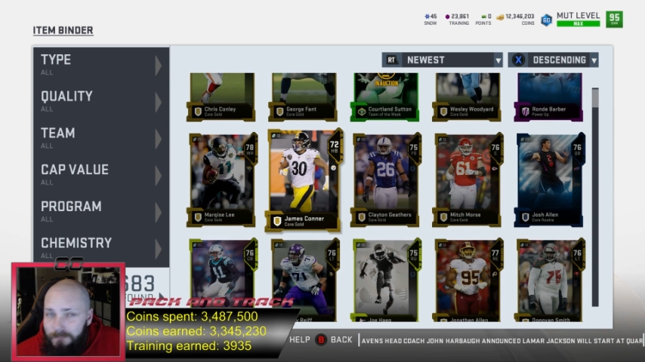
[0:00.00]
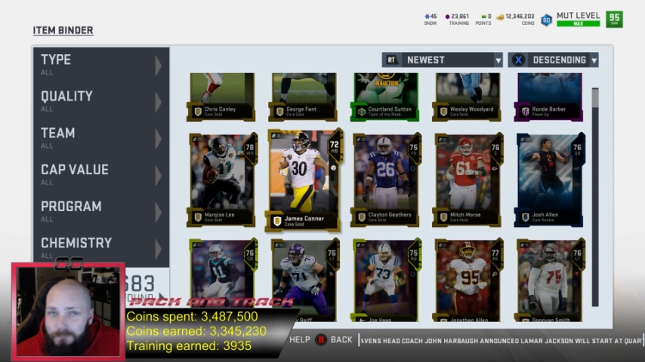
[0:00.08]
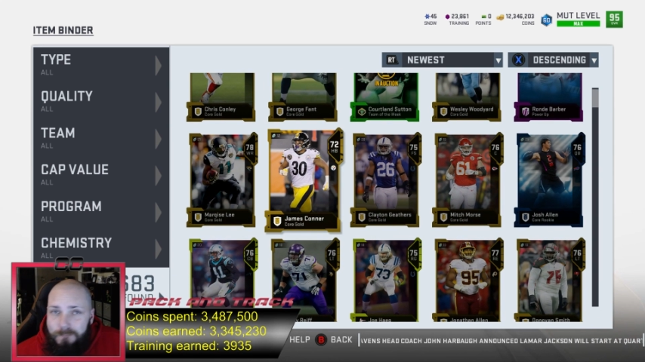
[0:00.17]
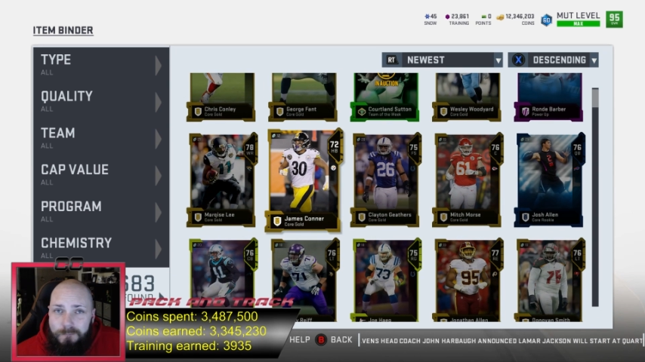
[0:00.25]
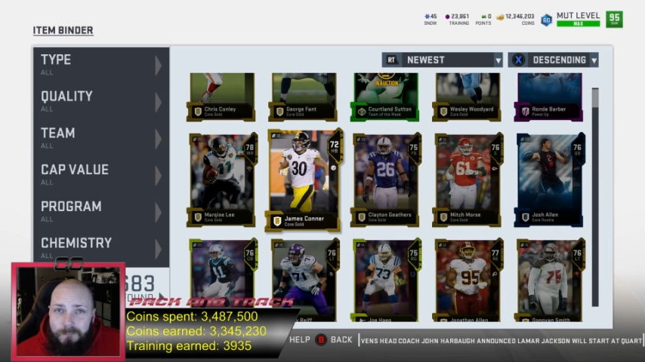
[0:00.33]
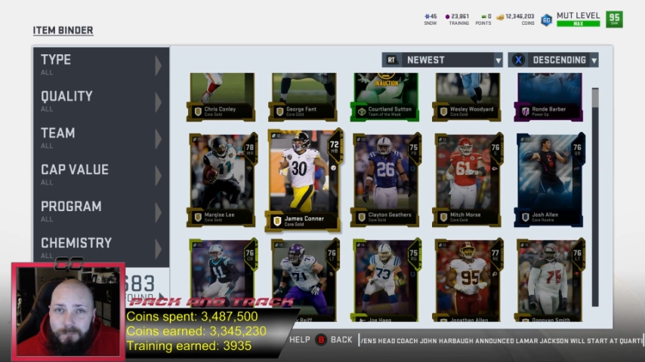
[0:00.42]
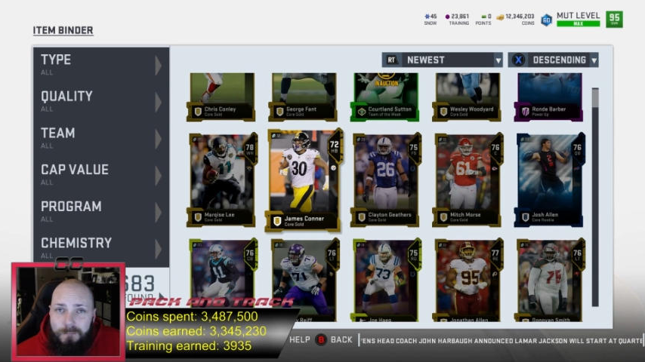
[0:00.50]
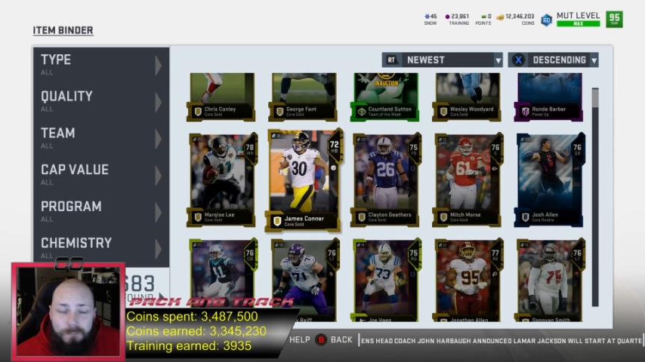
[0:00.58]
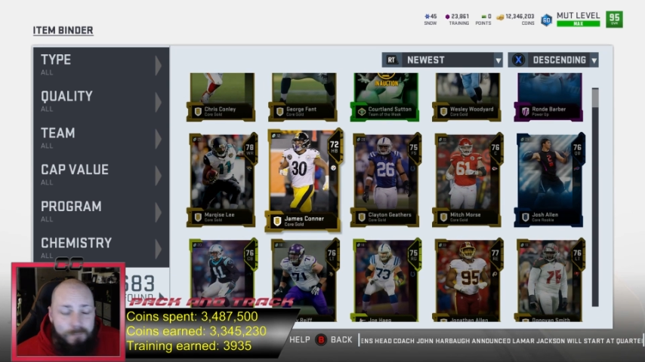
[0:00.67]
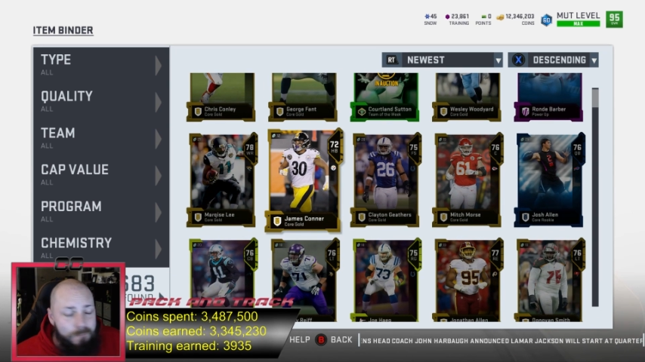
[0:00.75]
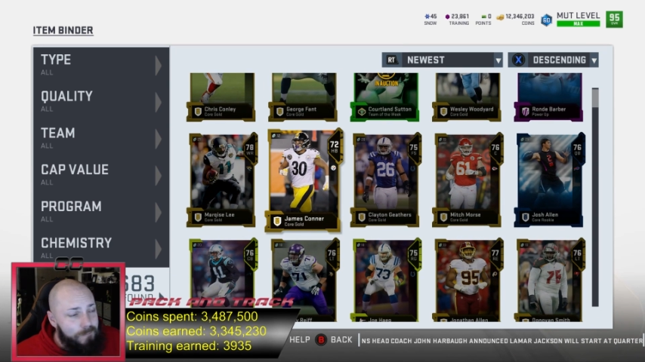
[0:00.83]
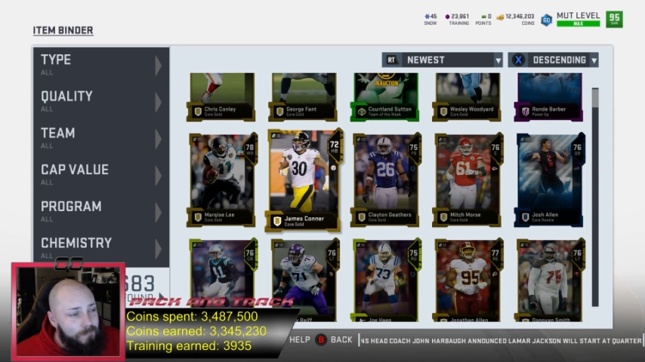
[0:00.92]

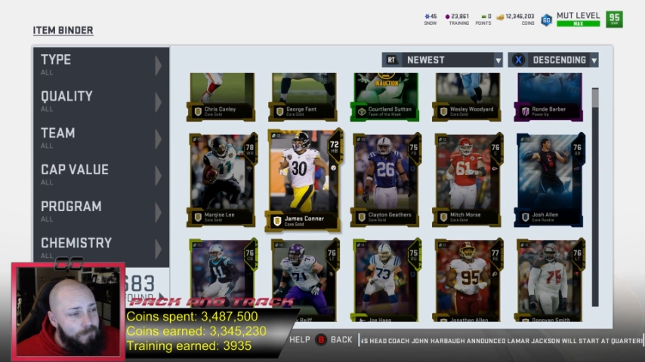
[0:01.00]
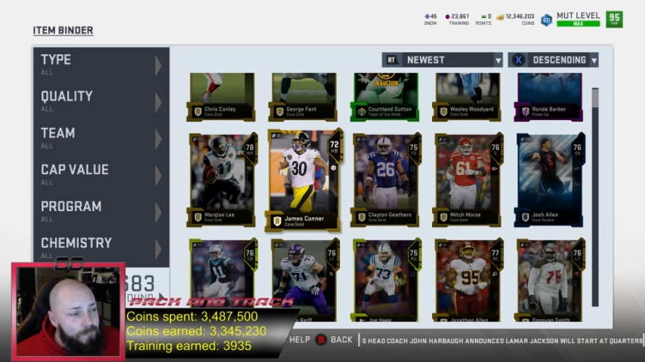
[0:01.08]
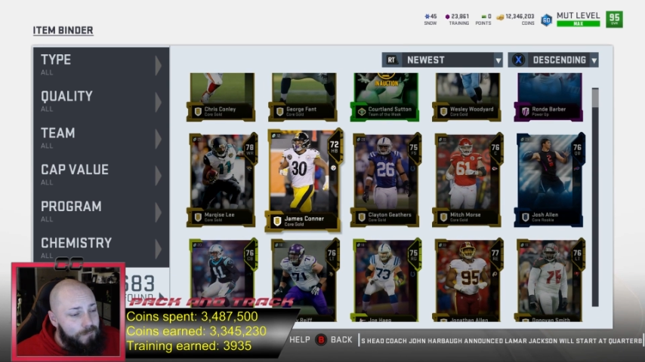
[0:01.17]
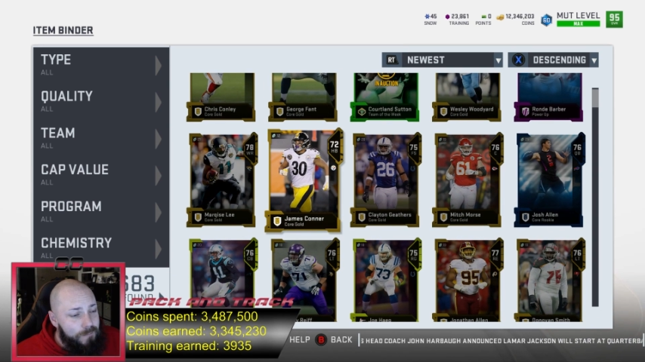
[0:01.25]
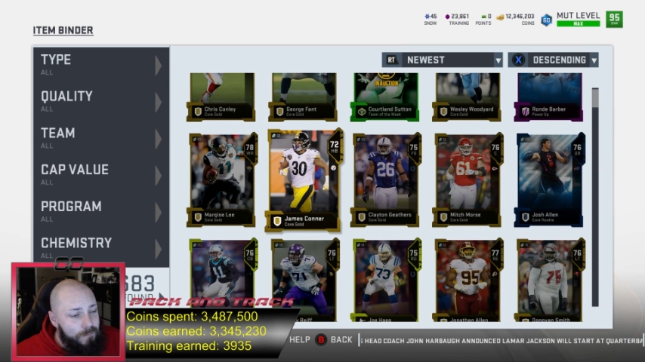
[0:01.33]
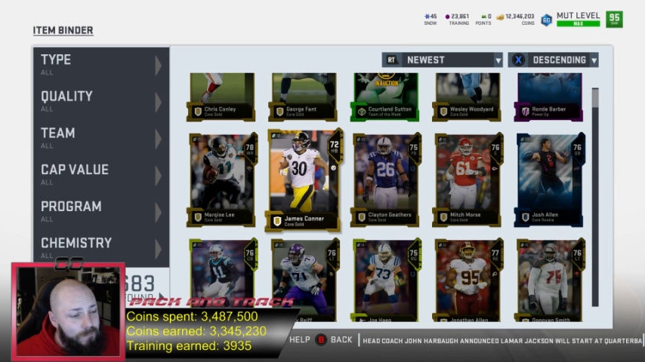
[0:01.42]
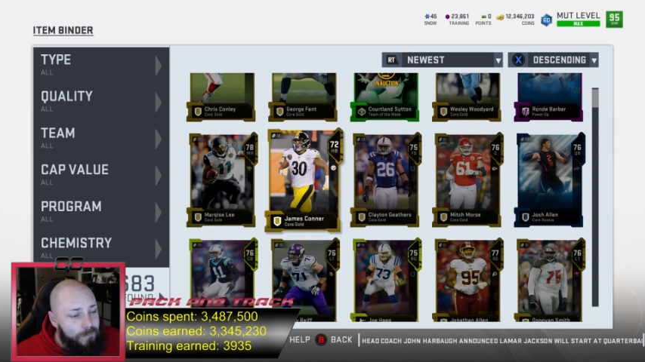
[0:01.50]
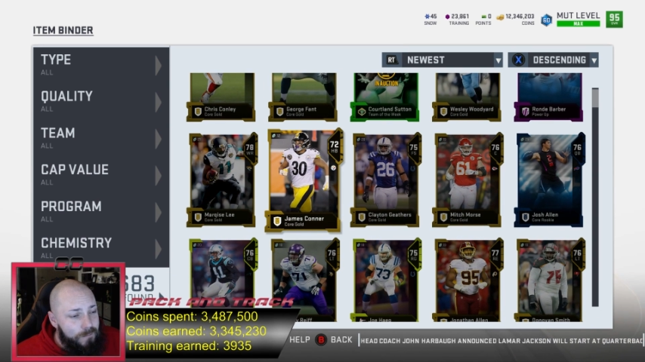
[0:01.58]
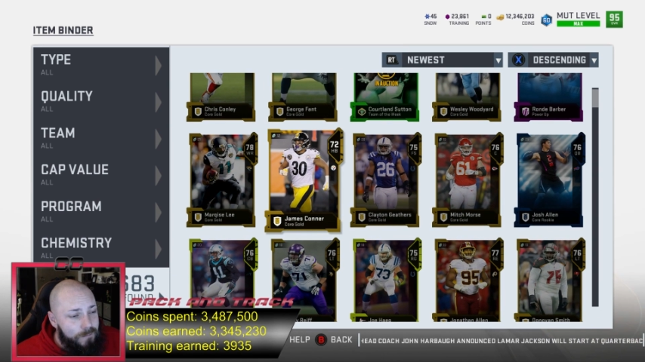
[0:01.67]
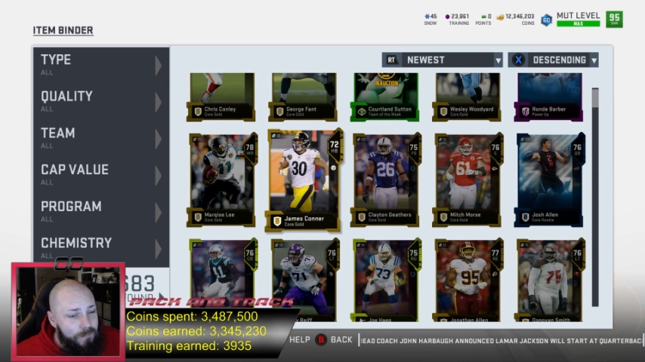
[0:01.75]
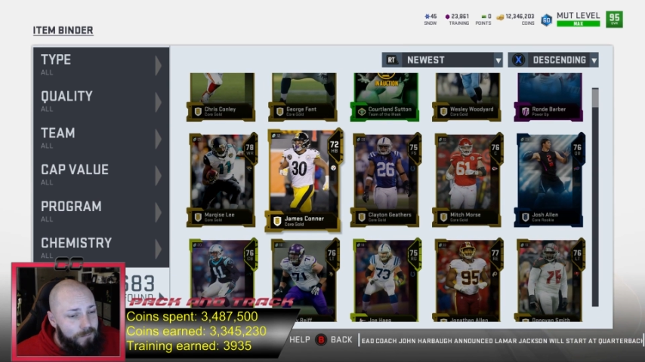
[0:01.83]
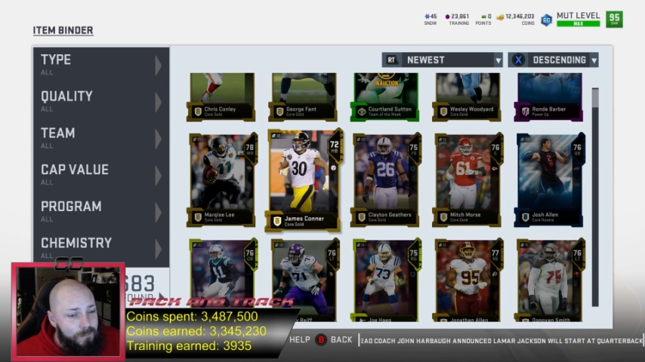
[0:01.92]

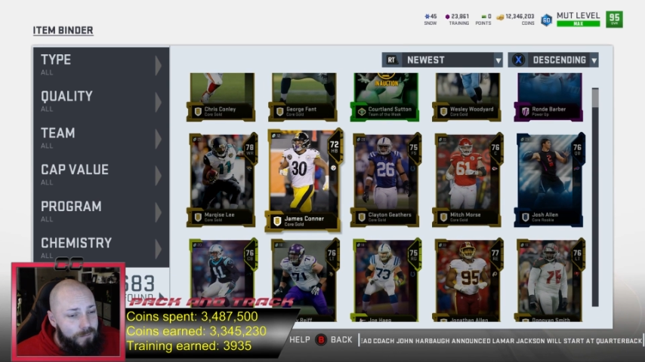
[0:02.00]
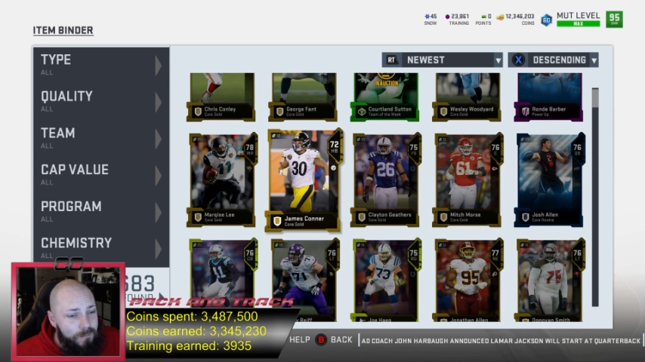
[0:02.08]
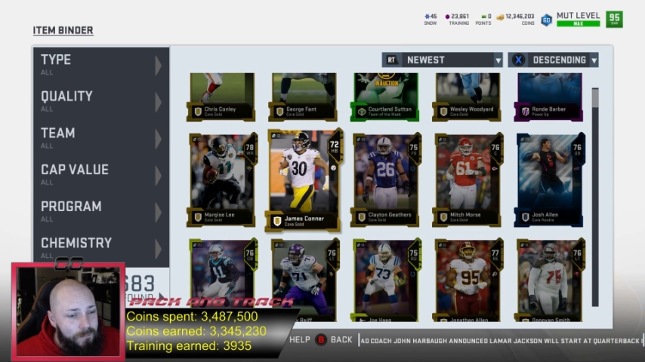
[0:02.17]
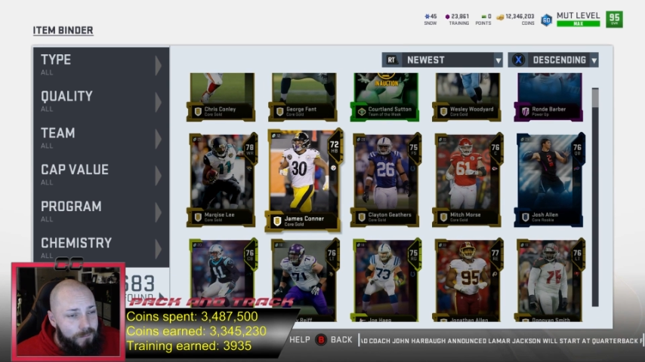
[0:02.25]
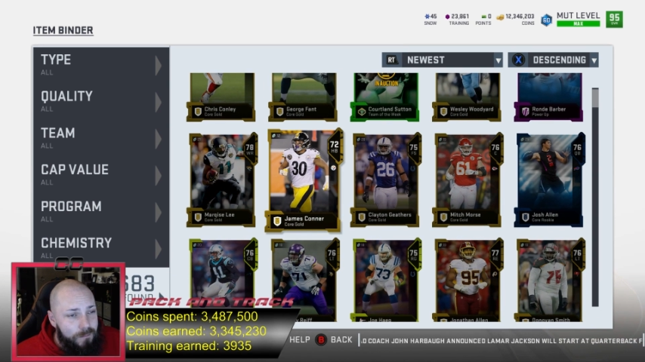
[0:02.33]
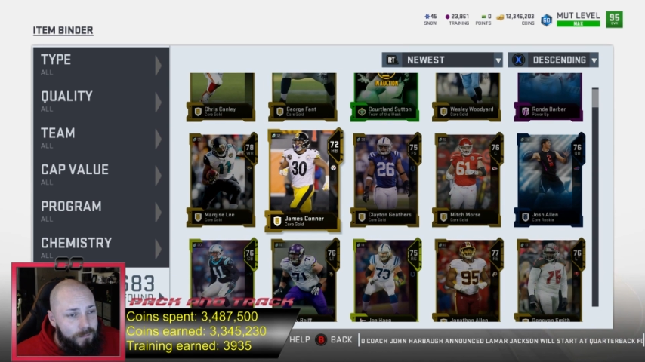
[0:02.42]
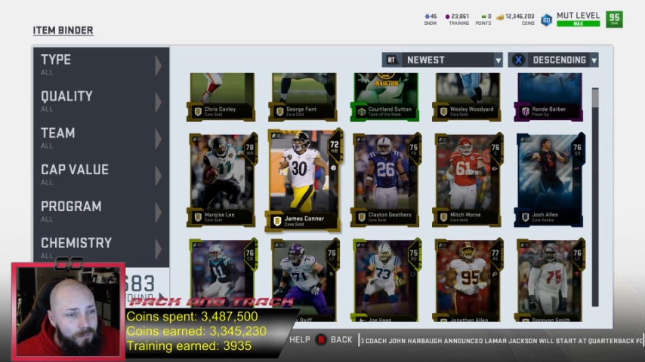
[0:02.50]
[no speech]